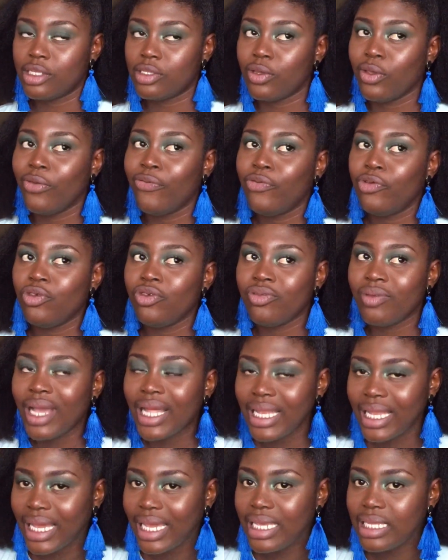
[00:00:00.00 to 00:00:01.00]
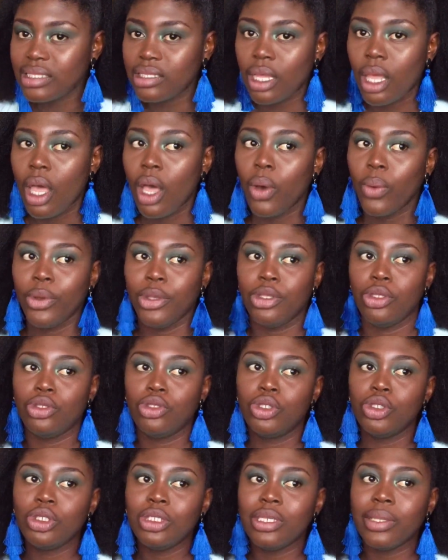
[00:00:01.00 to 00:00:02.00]
So if you realize, when you
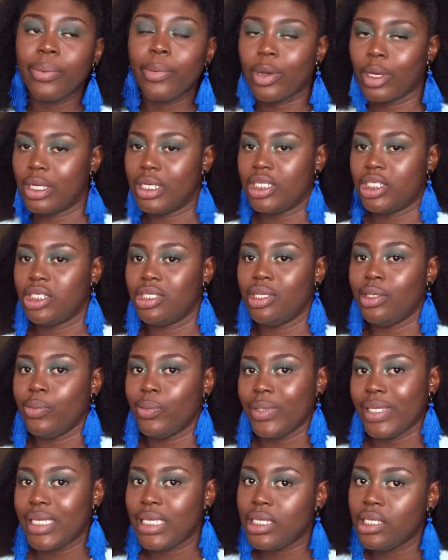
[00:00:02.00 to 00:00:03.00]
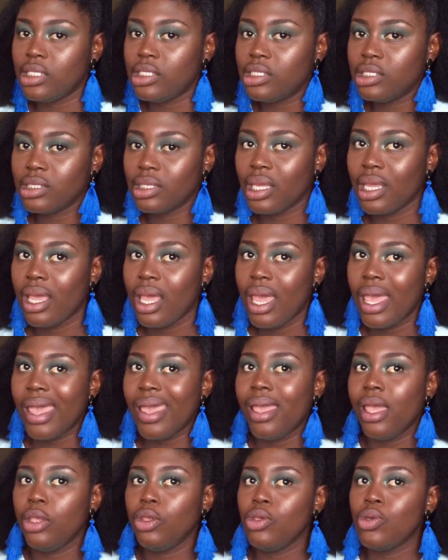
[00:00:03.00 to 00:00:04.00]
do deep conditioning with heat,
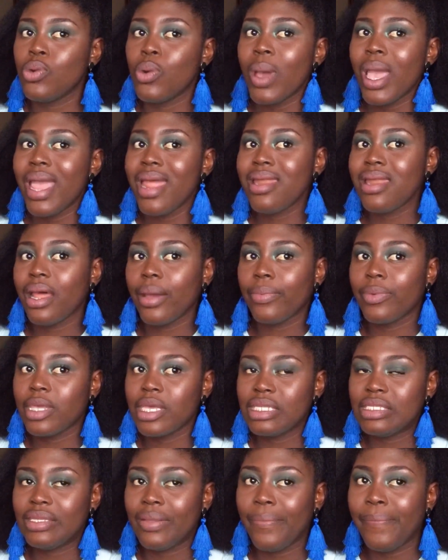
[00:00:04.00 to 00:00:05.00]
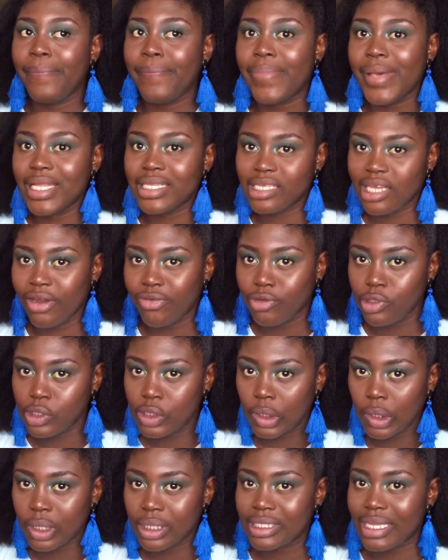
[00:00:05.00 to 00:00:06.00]
you end up getting better
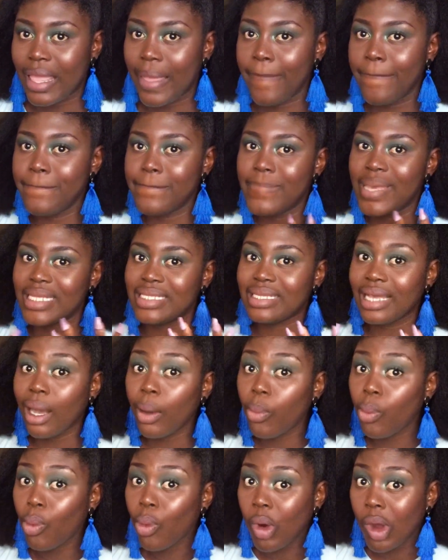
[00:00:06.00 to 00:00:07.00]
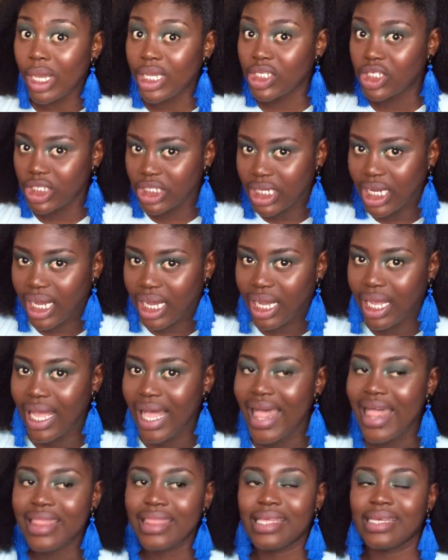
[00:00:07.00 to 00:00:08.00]
results and better moisture
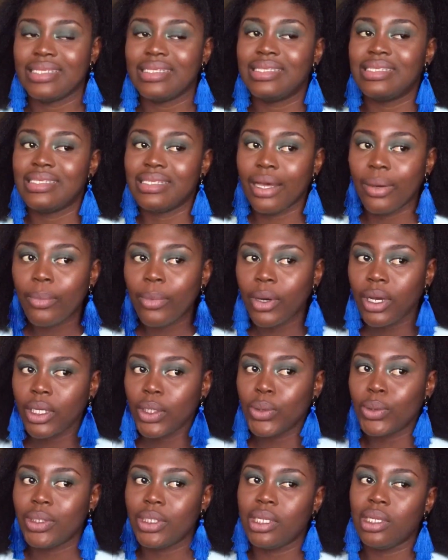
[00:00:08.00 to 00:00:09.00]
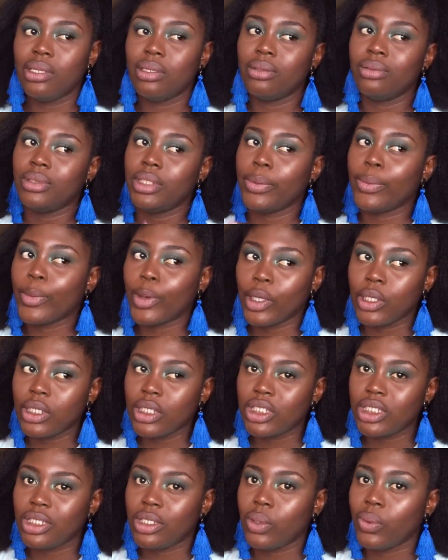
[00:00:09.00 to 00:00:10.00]
than someone who did deep
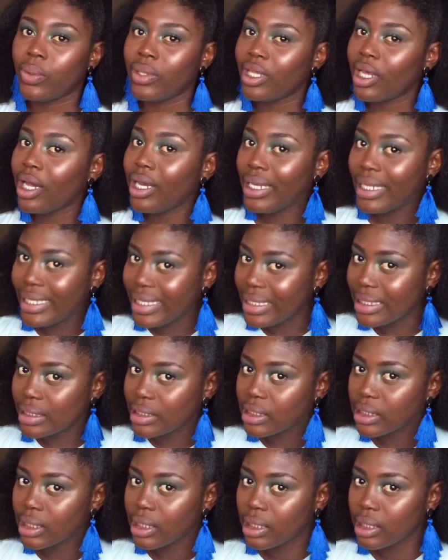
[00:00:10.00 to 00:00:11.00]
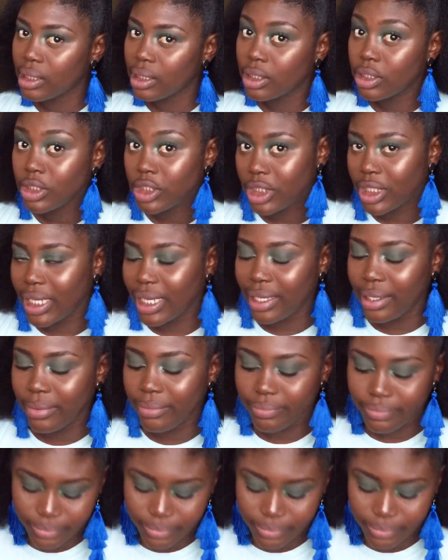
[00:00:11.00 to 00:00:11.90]
conditioning without heat. You get?